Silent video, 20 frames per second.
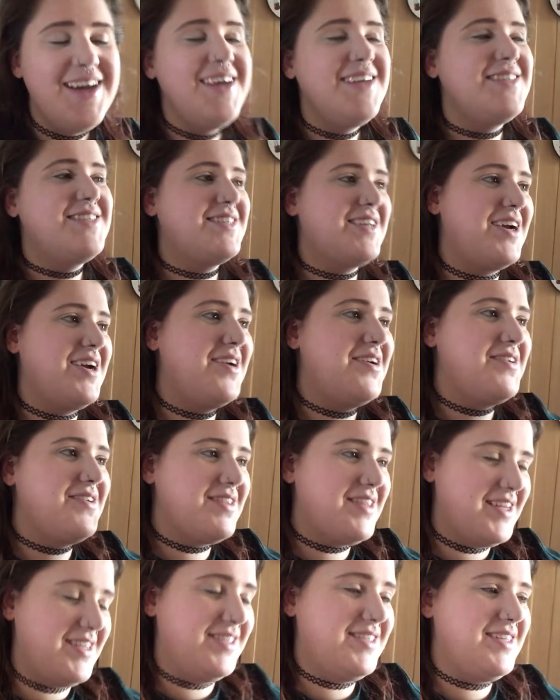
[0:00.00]
So
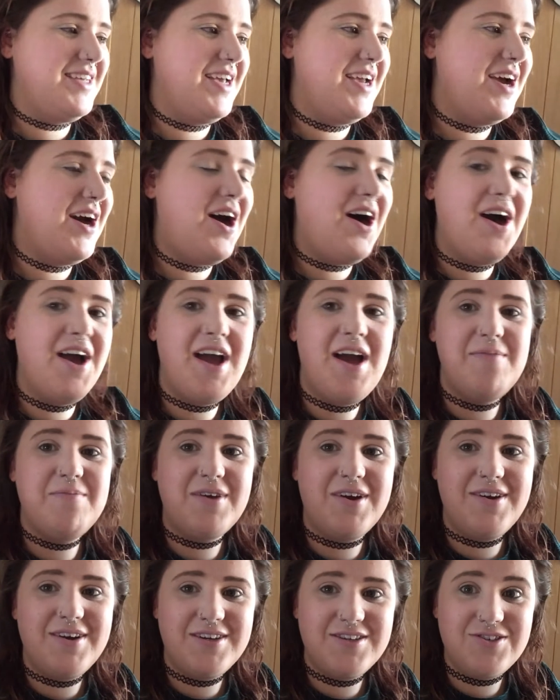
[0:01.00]
this year I am
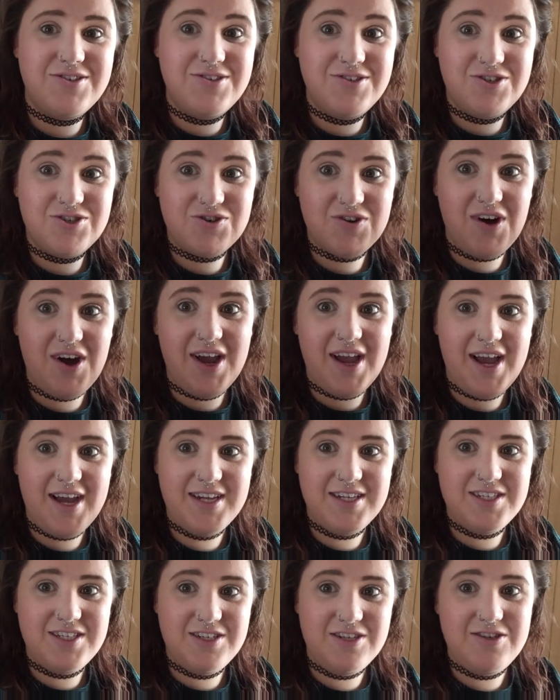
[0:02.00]
going to try
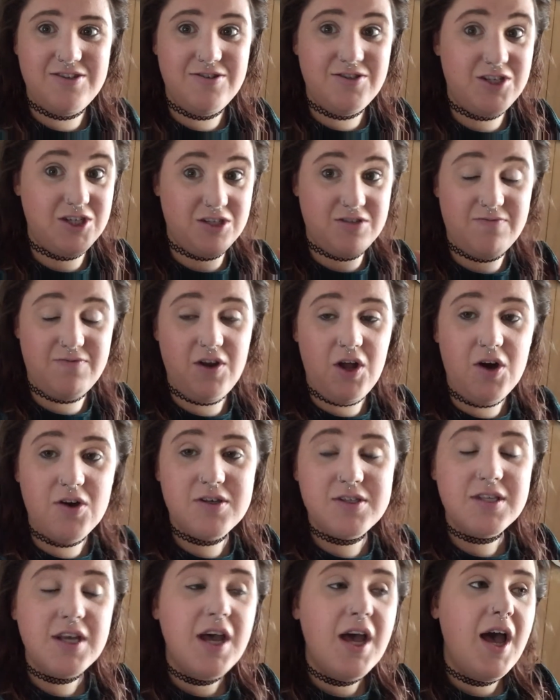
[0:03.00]
and do just
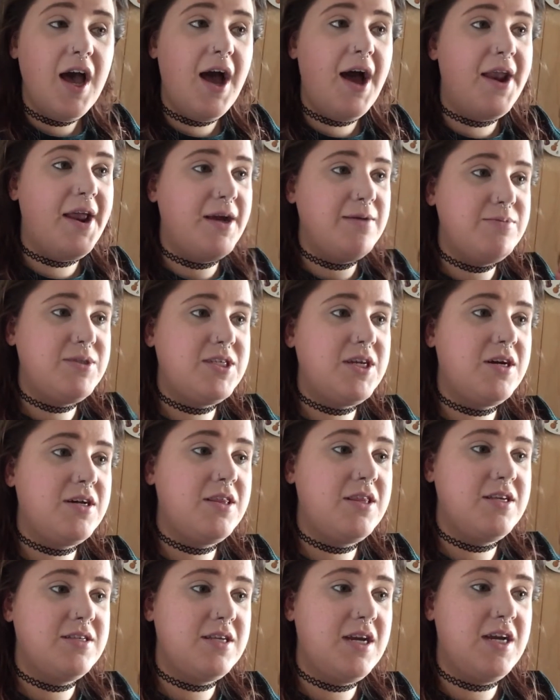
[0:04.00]
vlogs, and I am
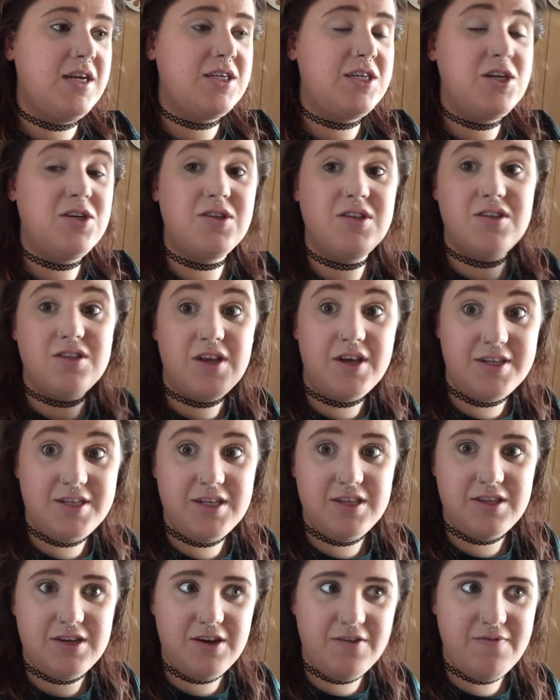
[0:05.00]
starting this actually on the
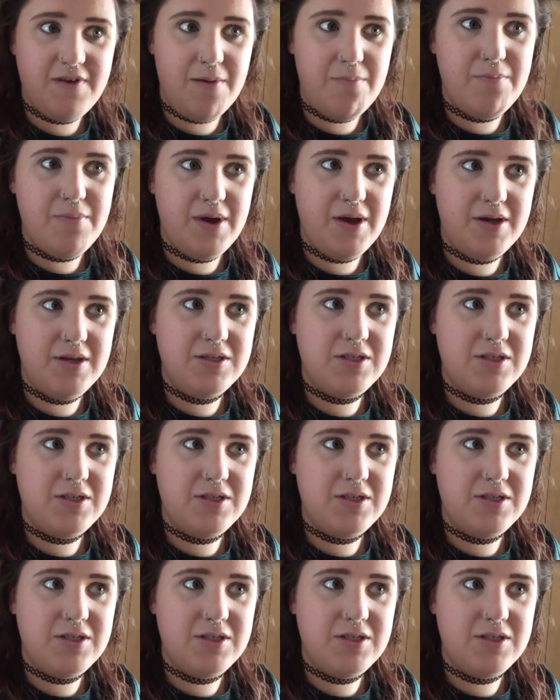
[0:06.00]
30th of November.